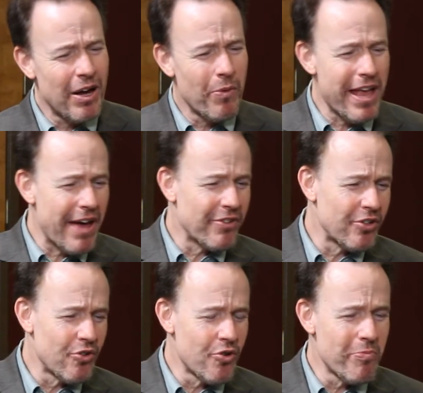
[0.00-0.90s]
we have
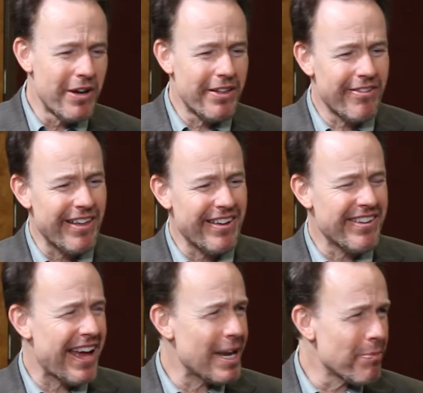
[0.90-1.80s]
two, but it's like
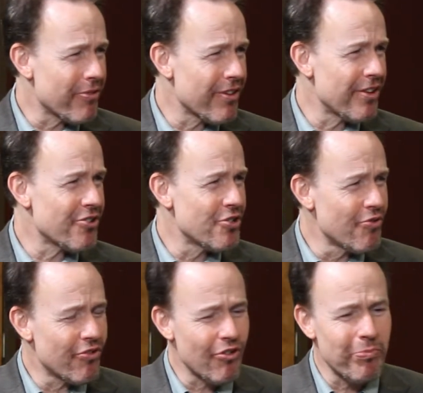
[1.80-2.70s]
90%
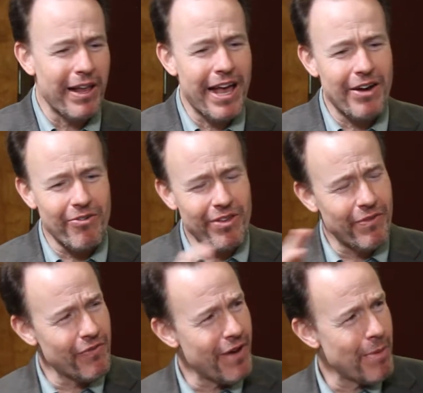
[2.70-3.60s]
choose this plan or
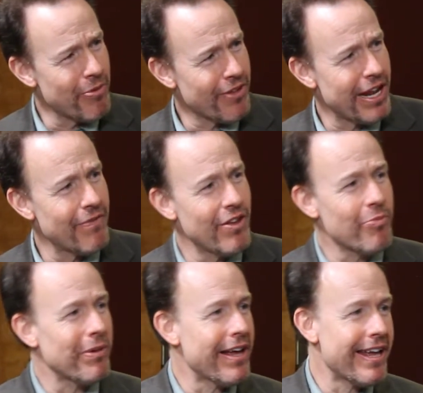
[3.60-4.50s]
75% have
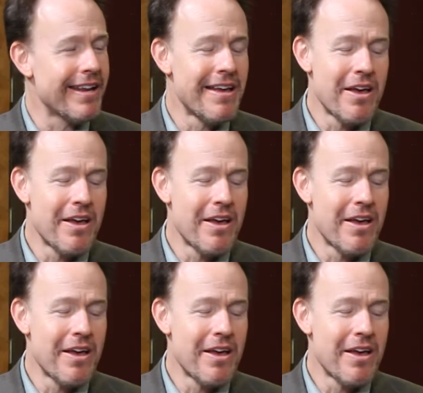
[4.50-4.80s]
this plan.